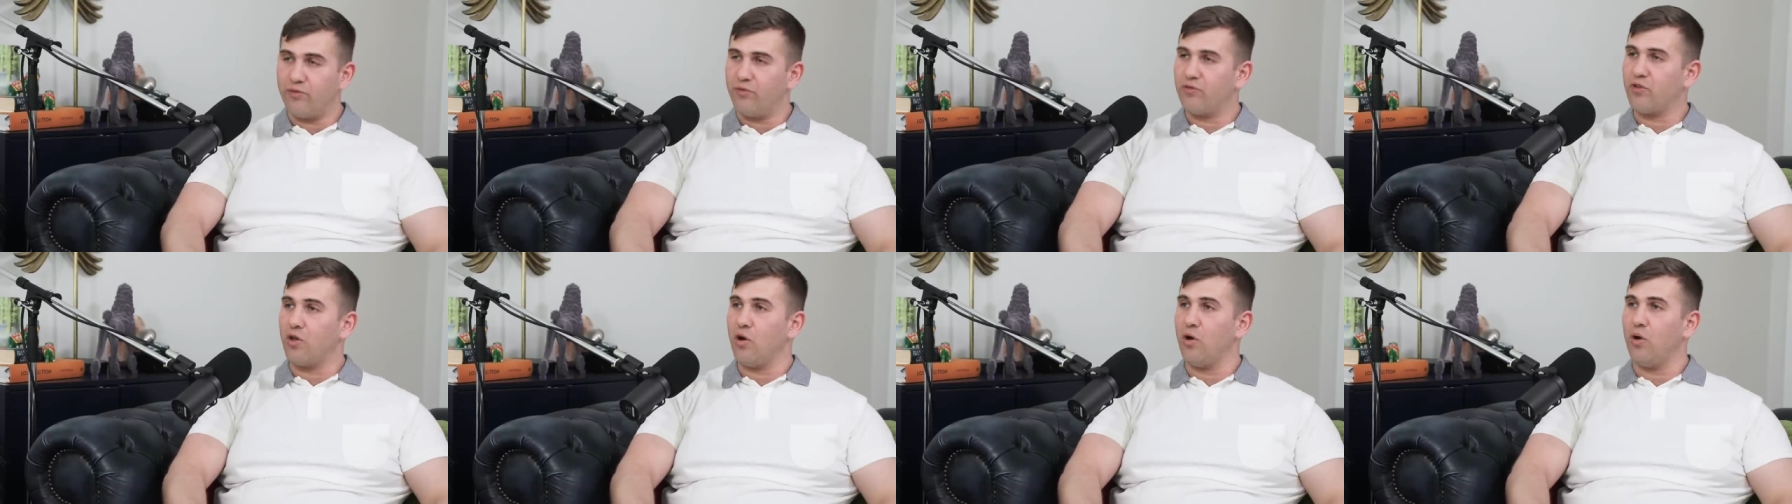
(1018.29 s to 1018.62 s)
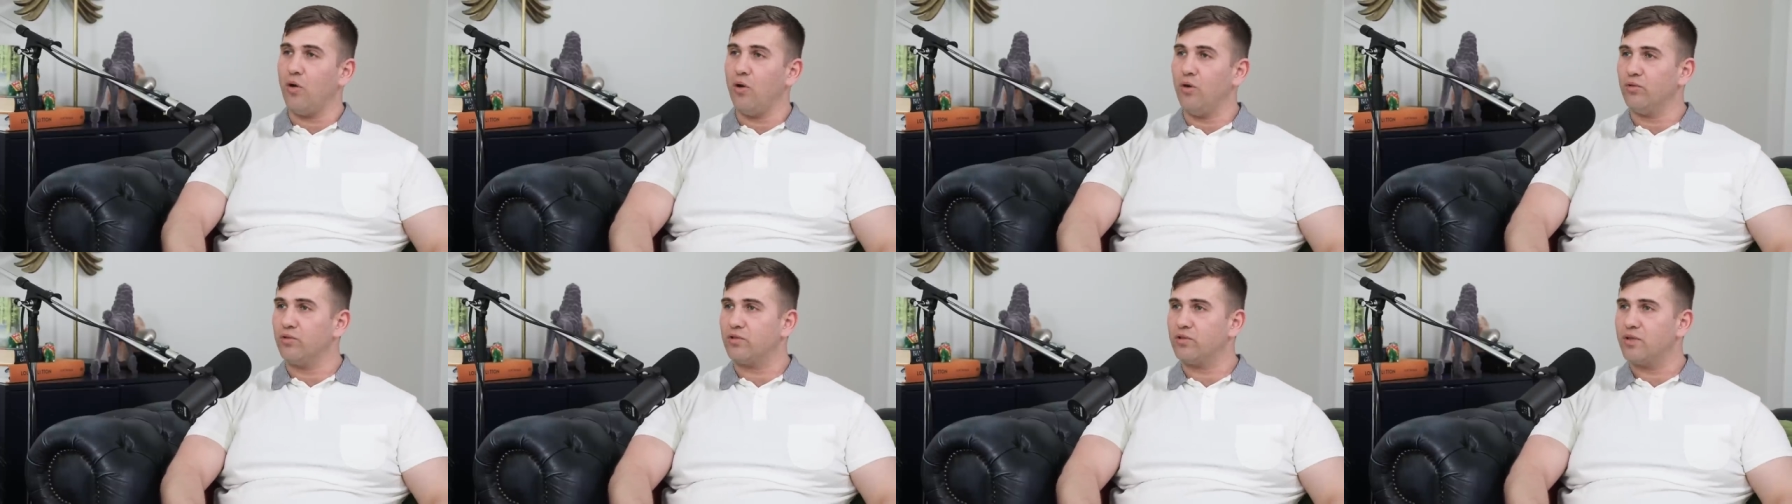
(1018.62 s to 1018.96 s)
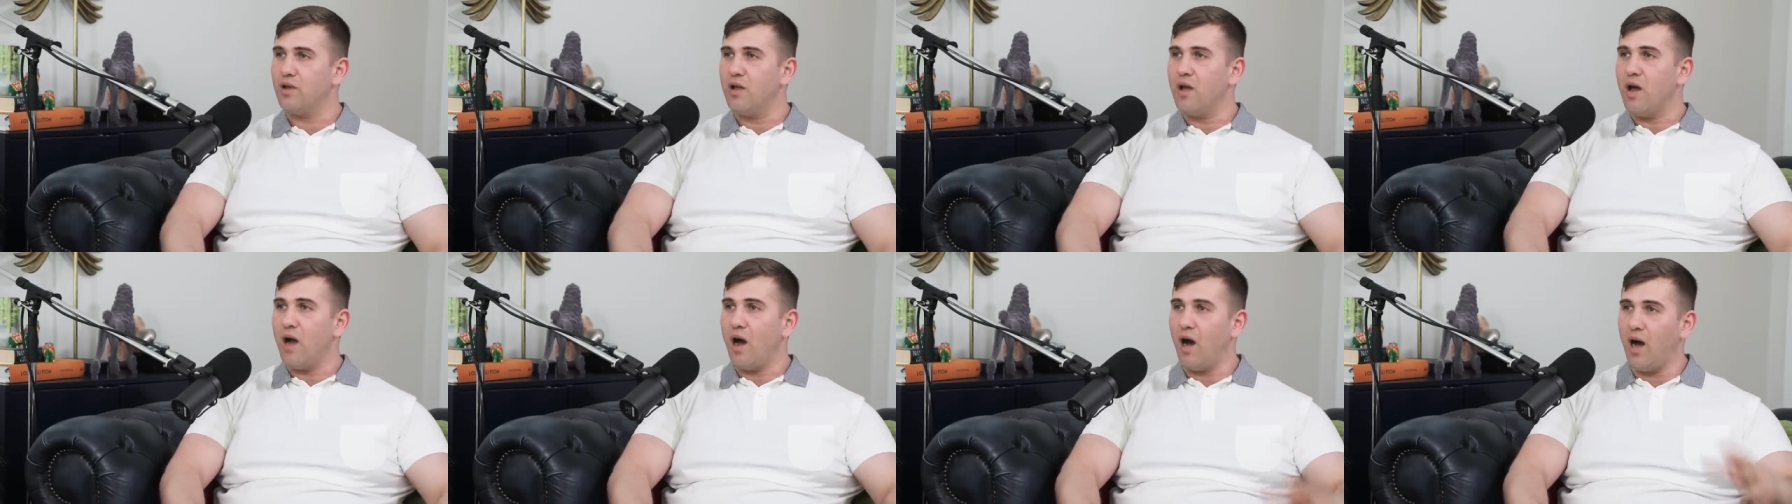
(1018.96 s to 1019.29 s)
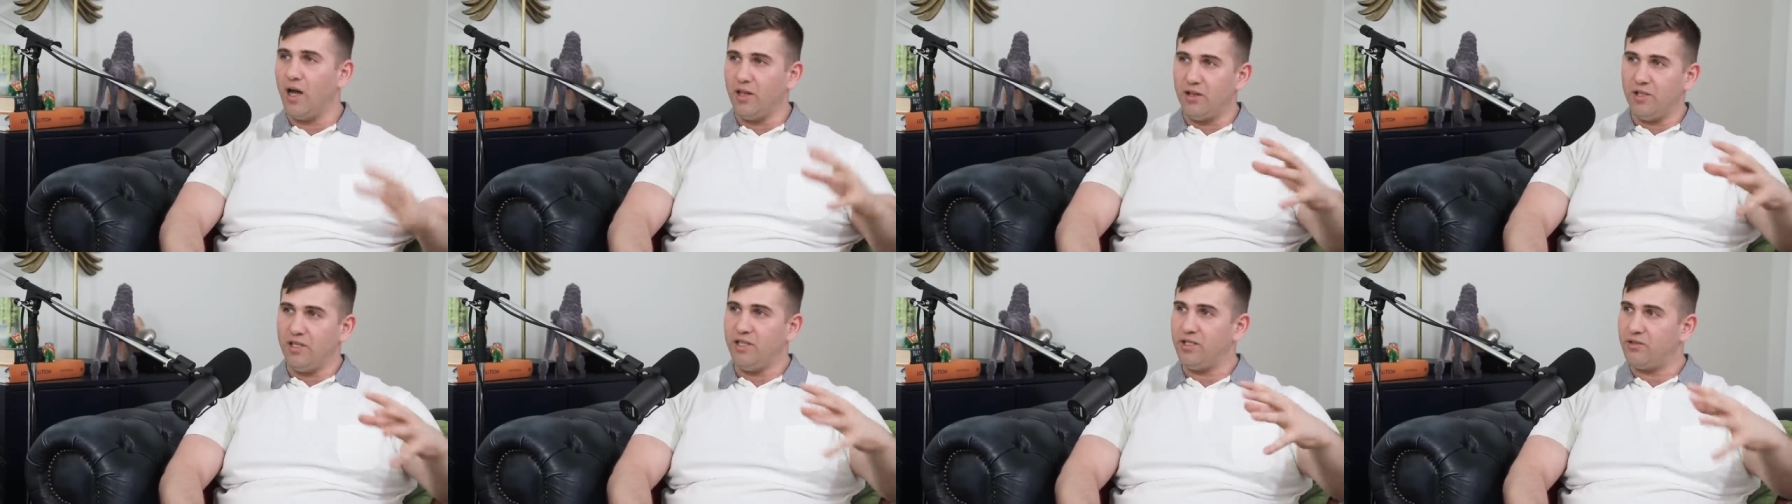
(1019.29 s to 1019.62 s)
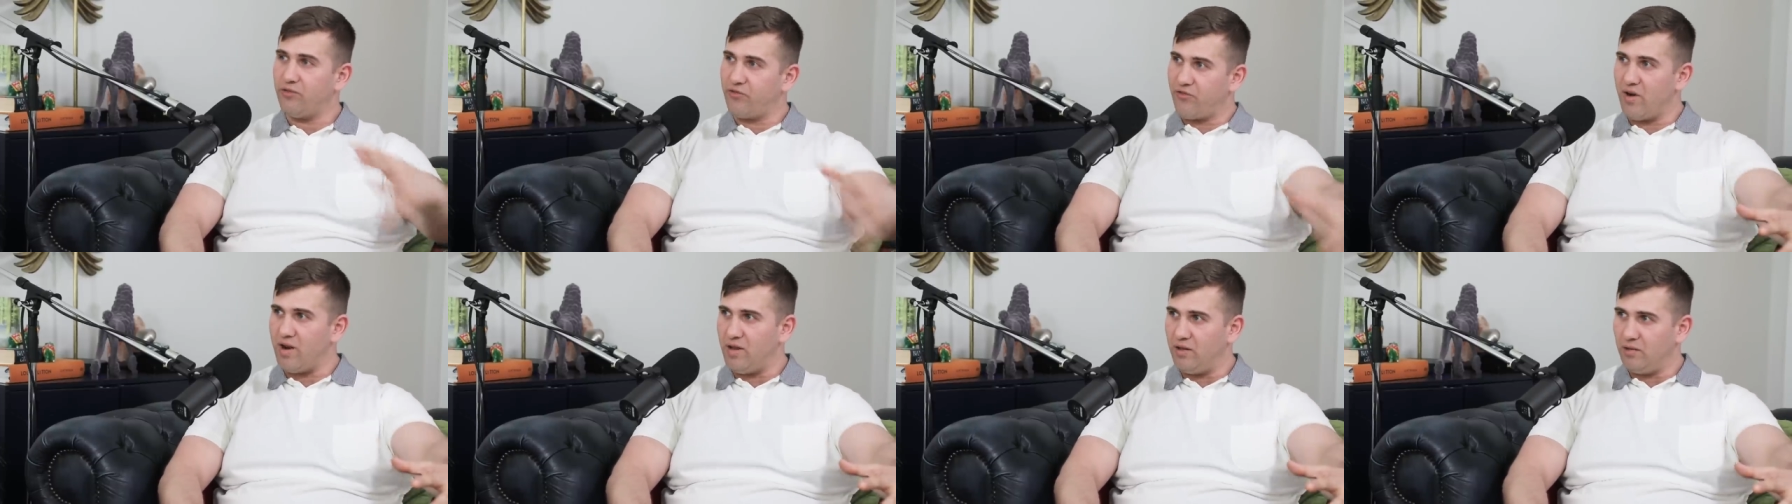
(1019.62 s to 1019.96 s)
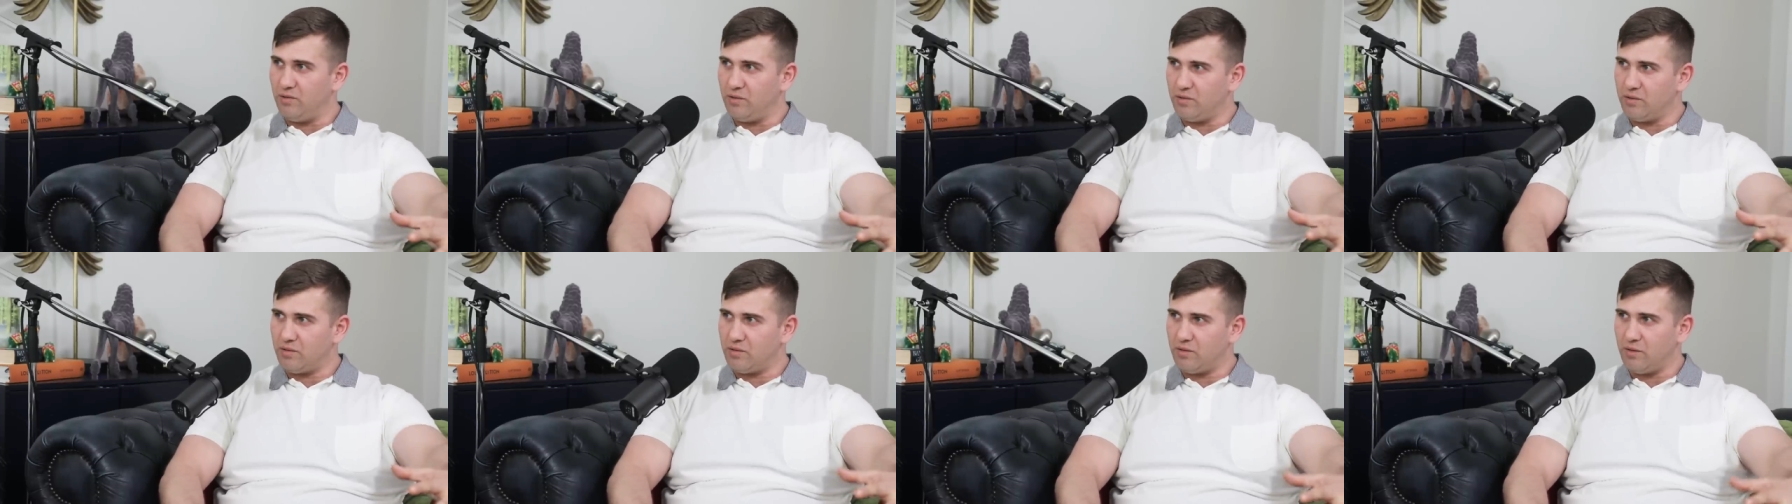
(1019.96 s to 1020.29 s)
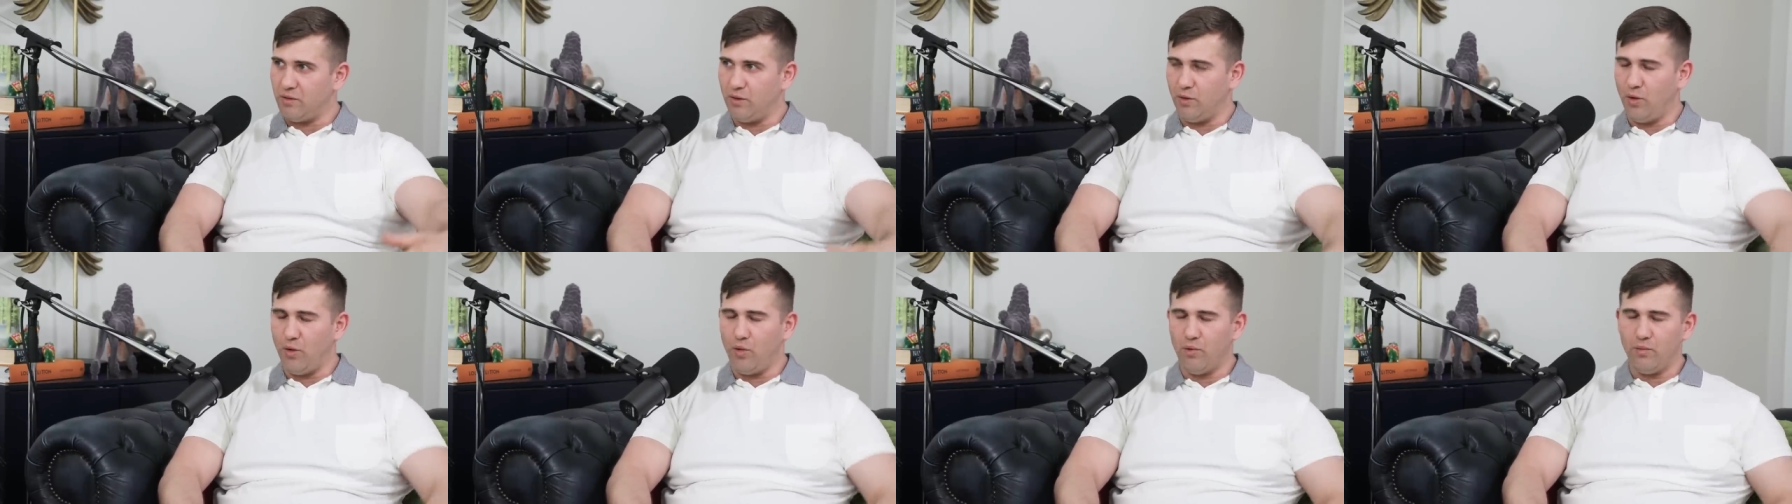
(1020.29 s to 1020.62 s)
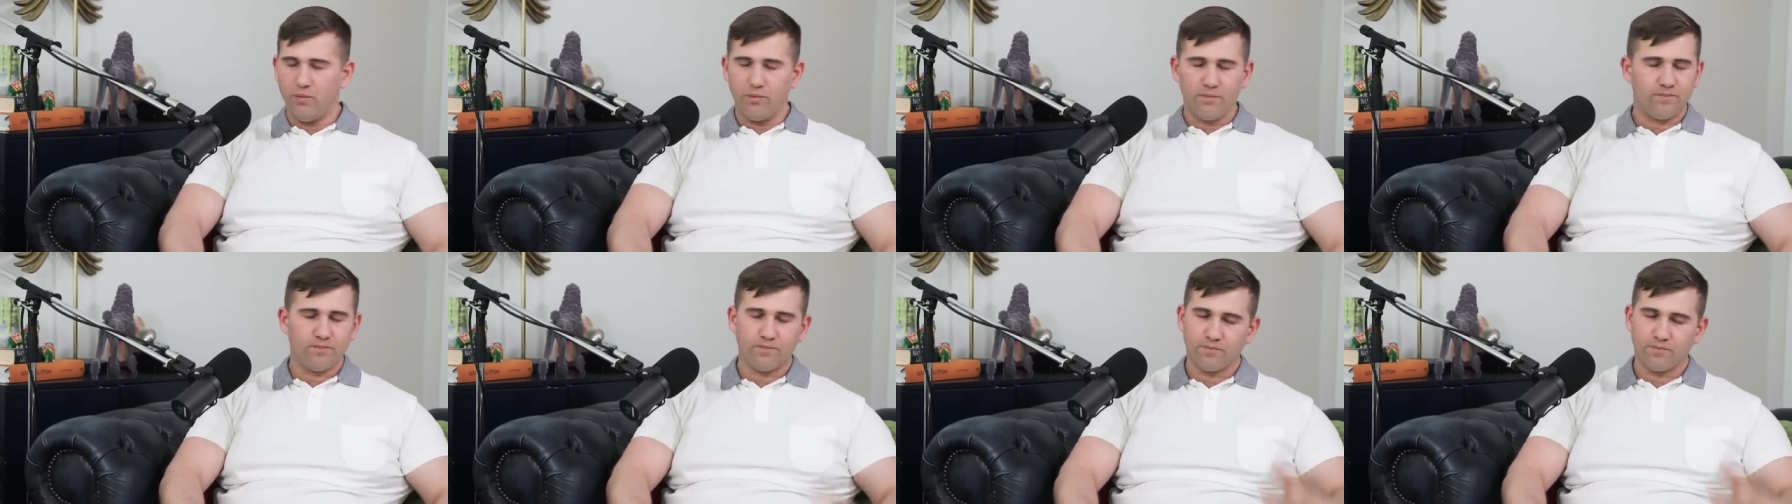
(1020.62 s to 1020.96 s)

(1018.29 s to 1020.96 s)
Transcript: with girls. I need friends, you know.